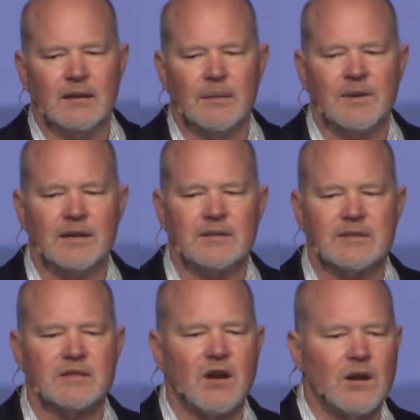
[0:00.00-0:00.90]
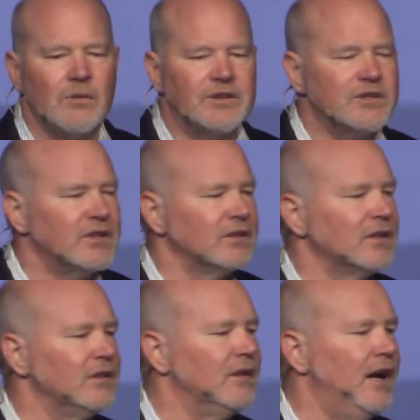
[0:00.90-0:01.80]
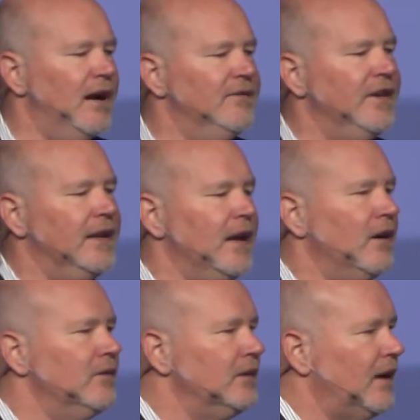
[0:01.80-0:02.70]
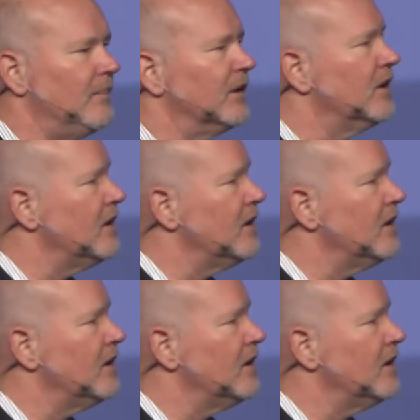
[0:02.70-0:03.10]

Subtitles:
going to start with just a little video. I'm a little